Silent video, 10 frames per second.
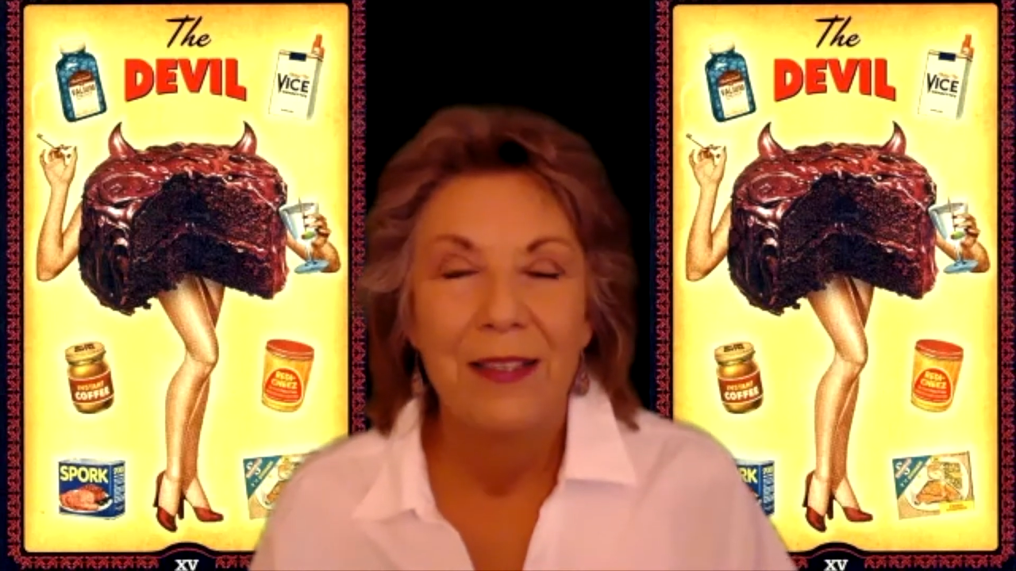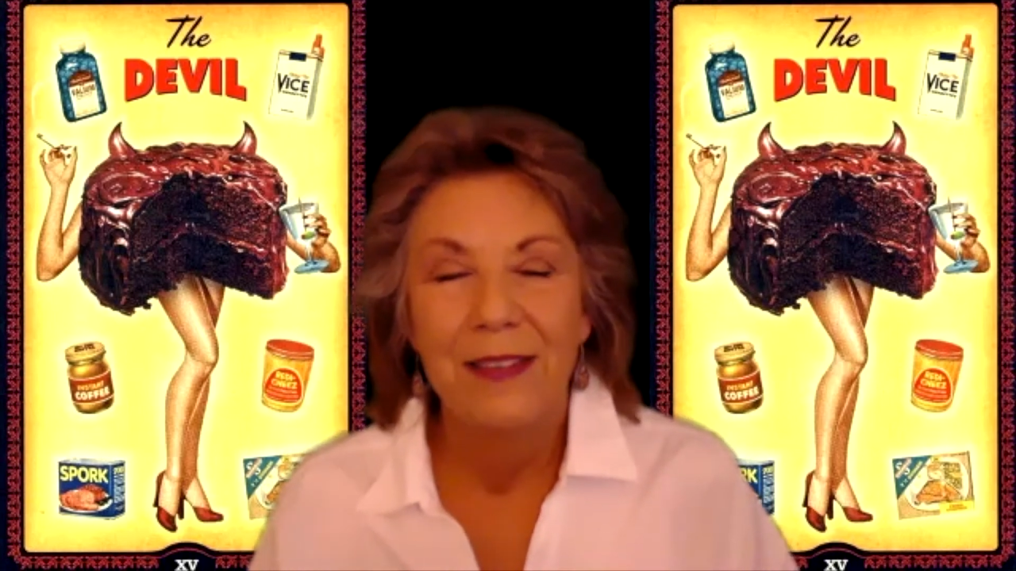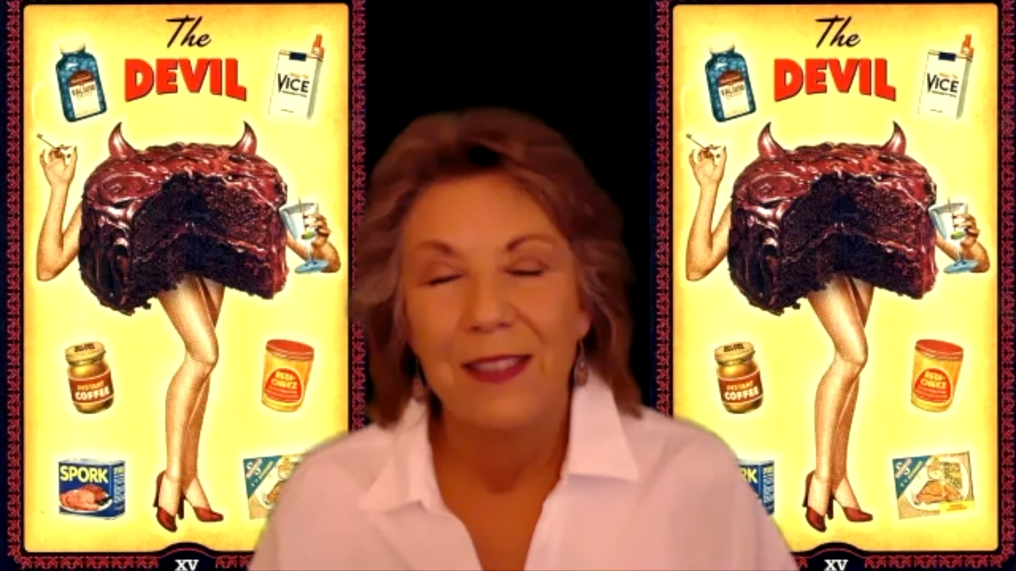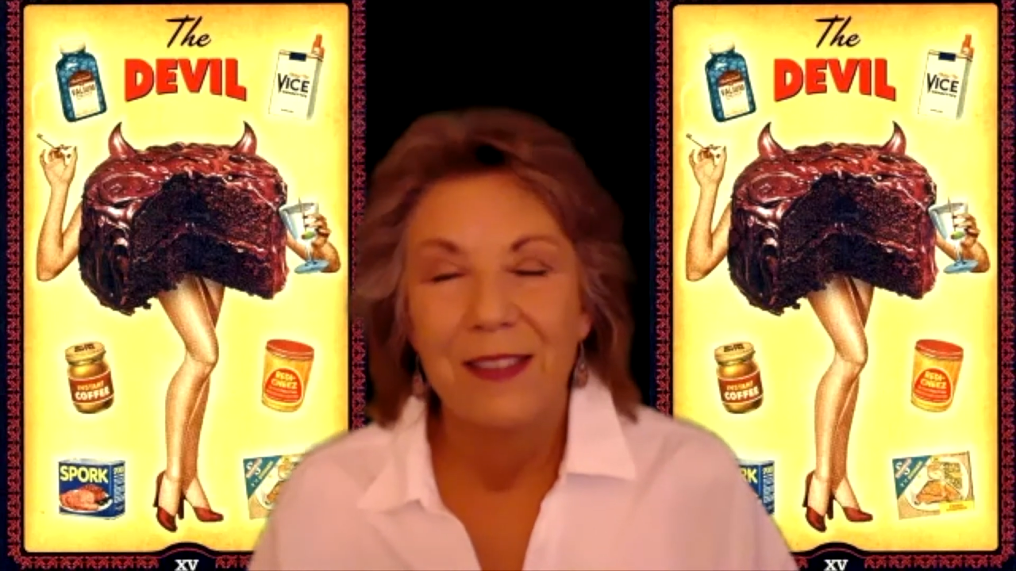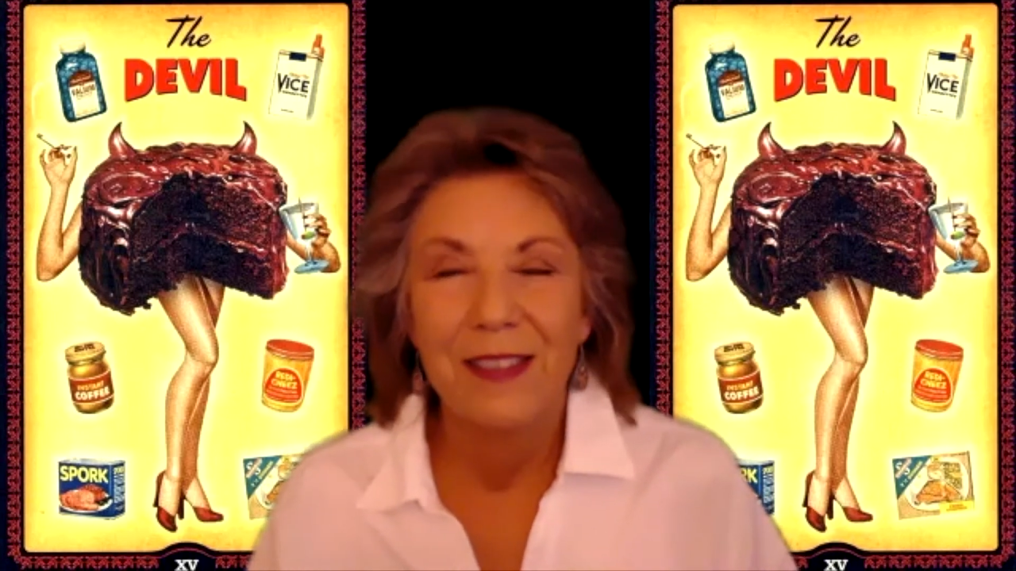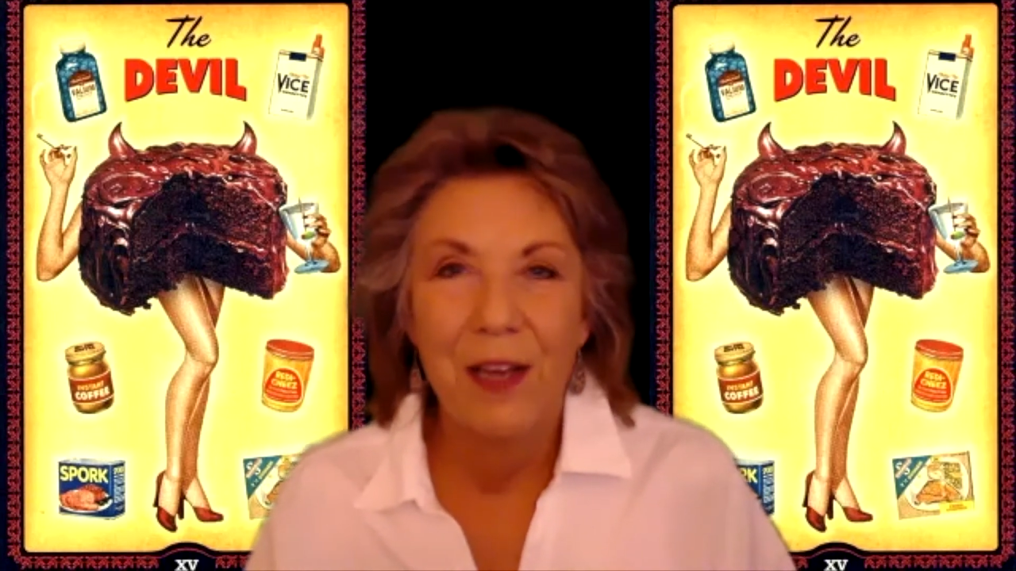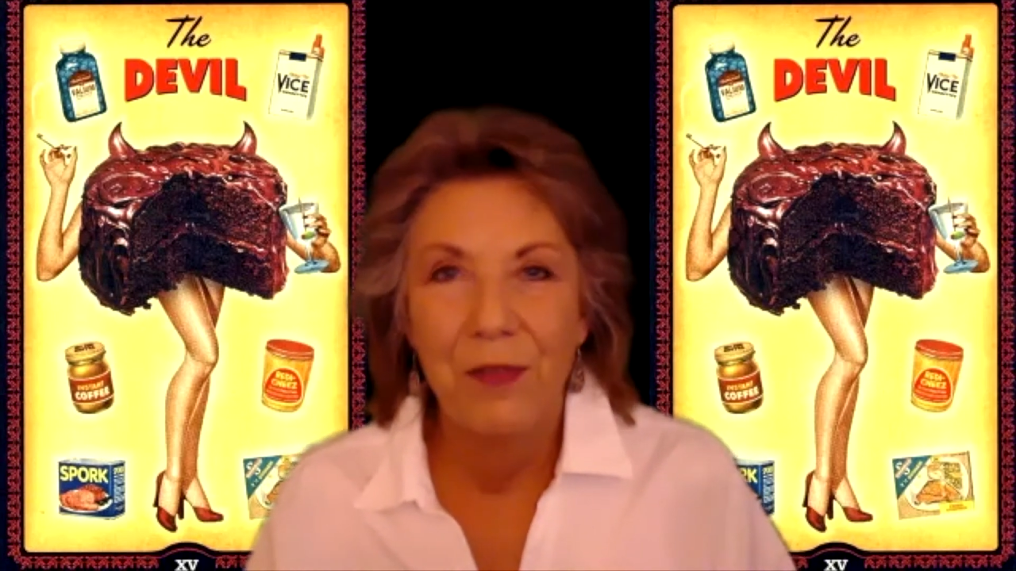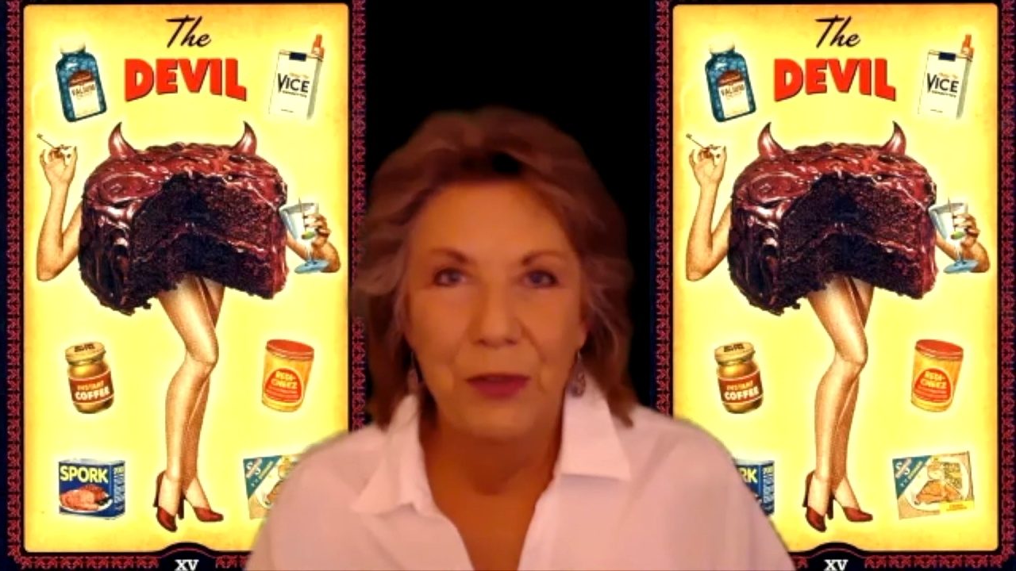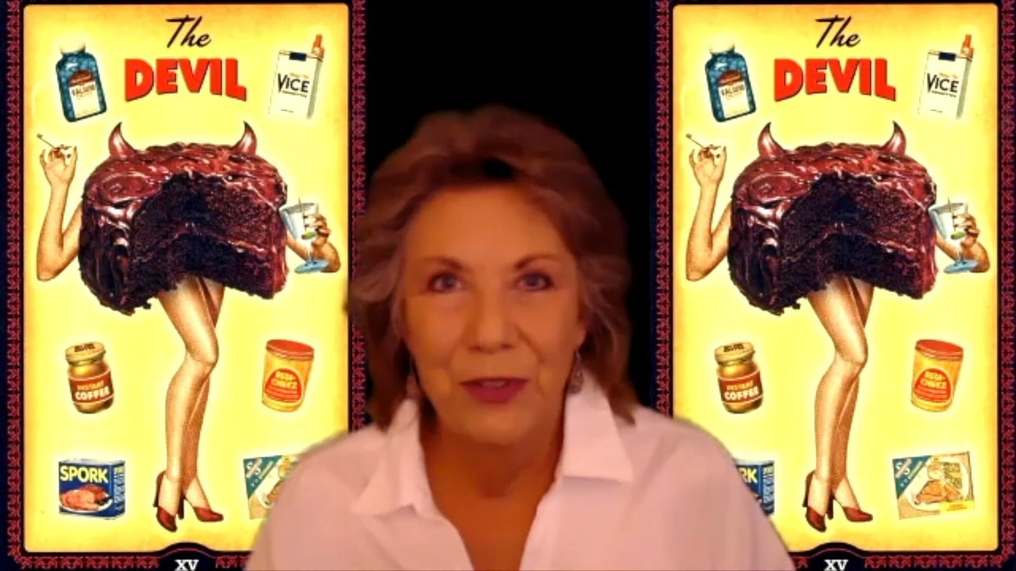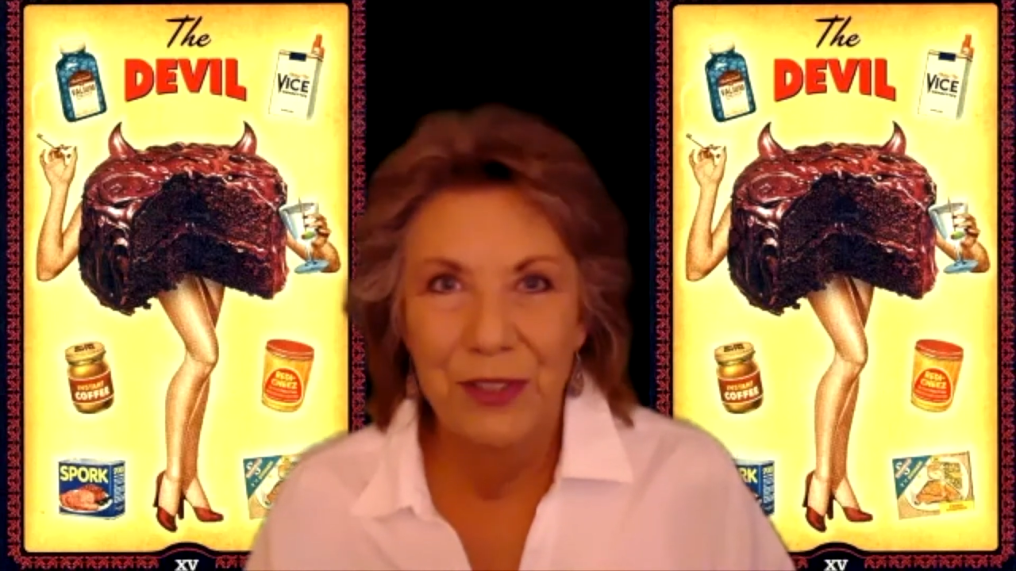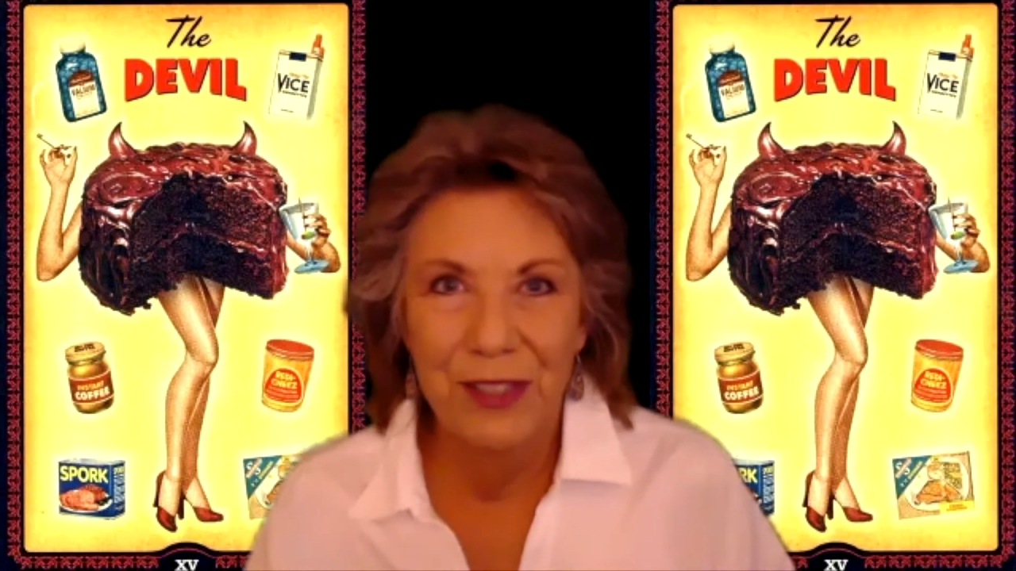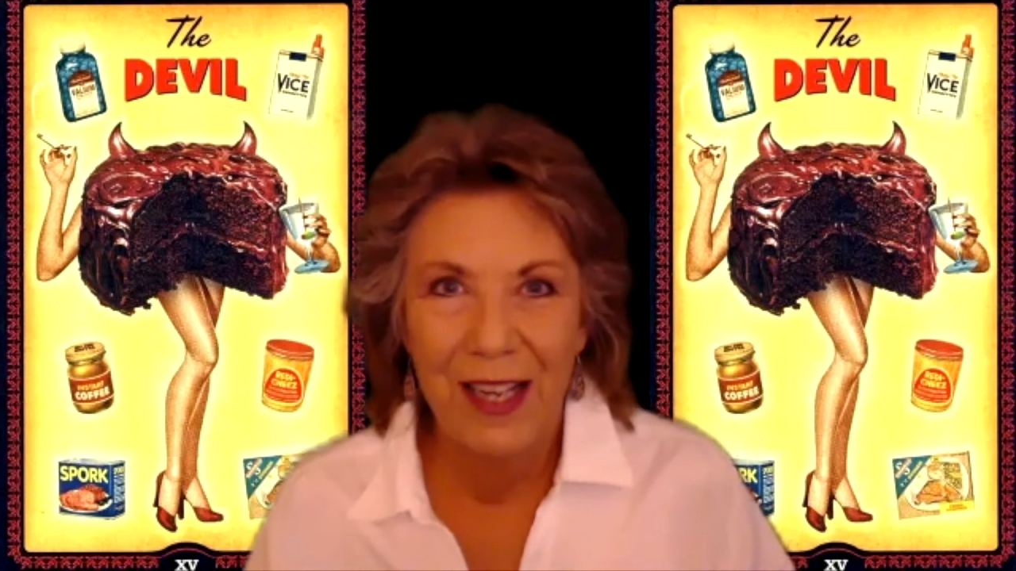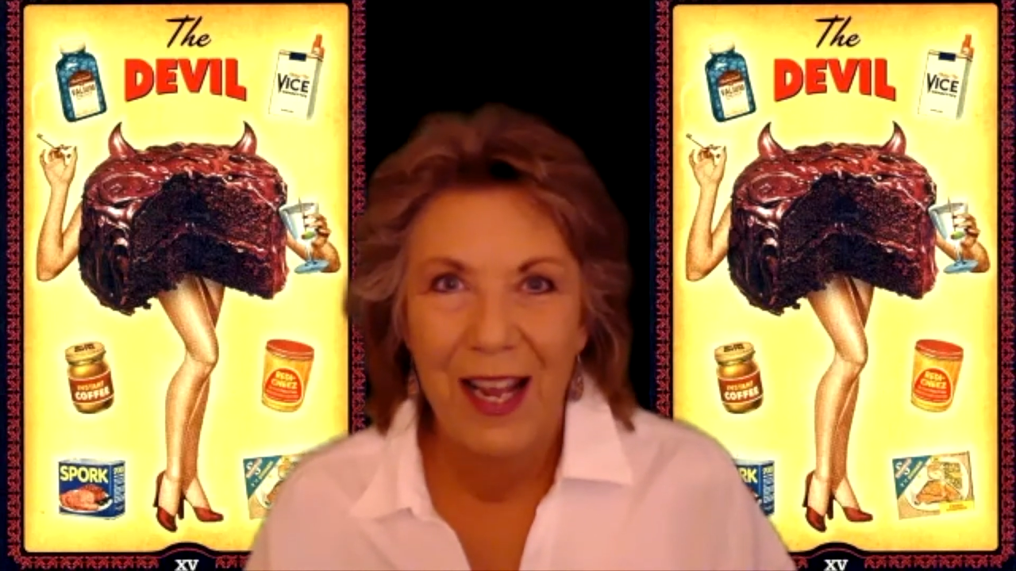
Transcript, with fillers: little devils.